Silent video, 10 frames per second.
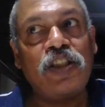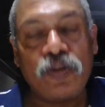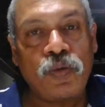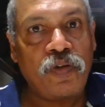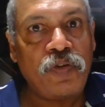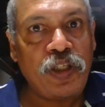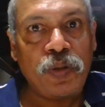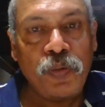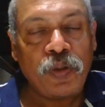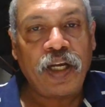is what we
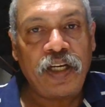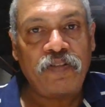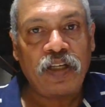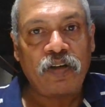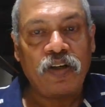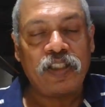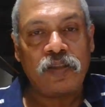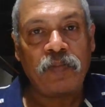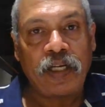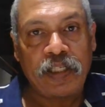do, right? We are not
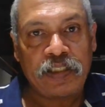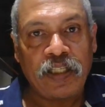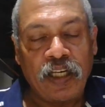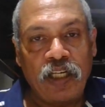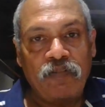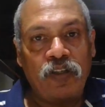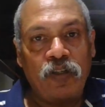termites. We